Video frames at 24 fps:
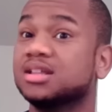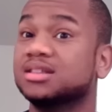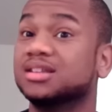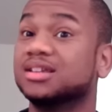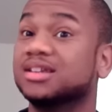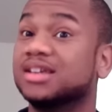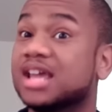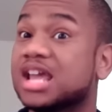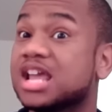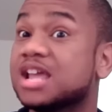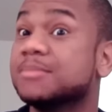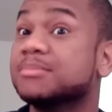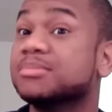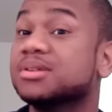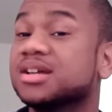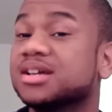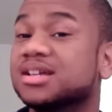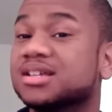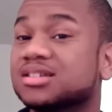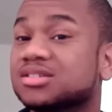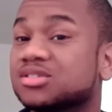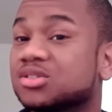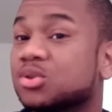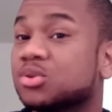the gameplay
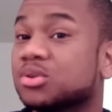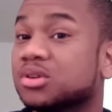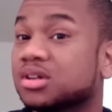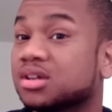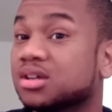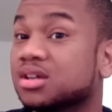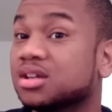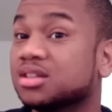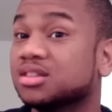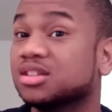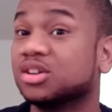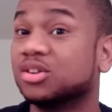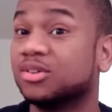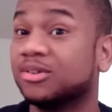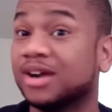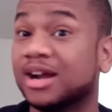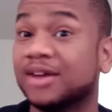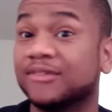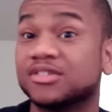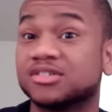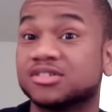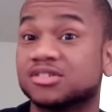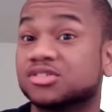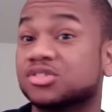is so good, the
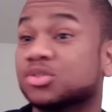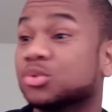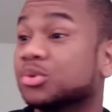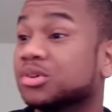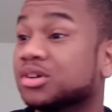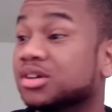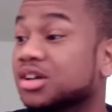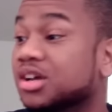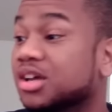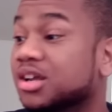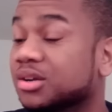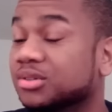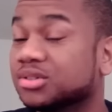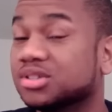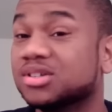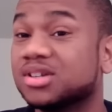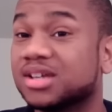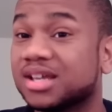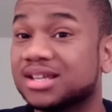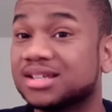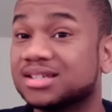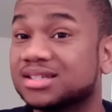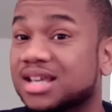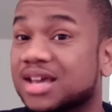graphics are so good on
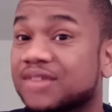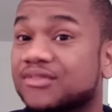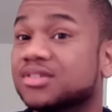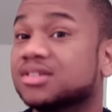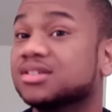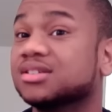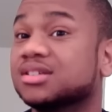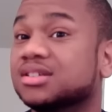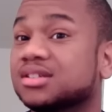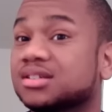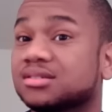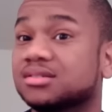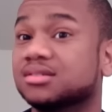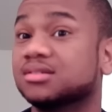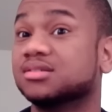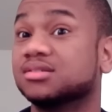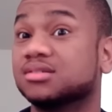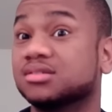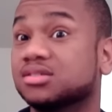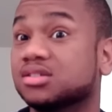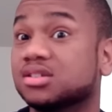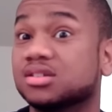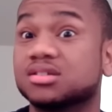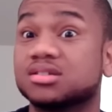2K17
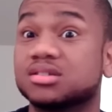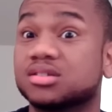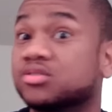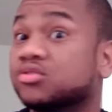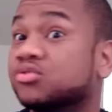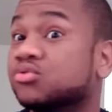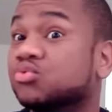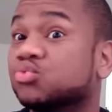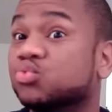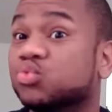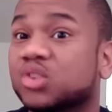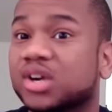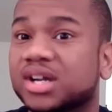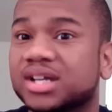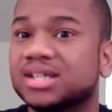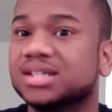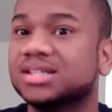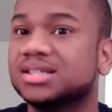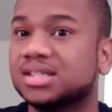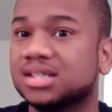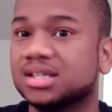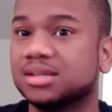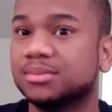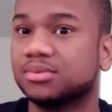is just
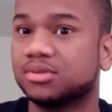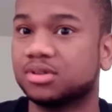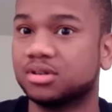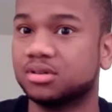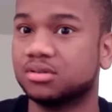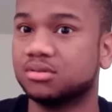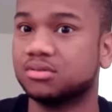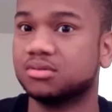crazy, bro.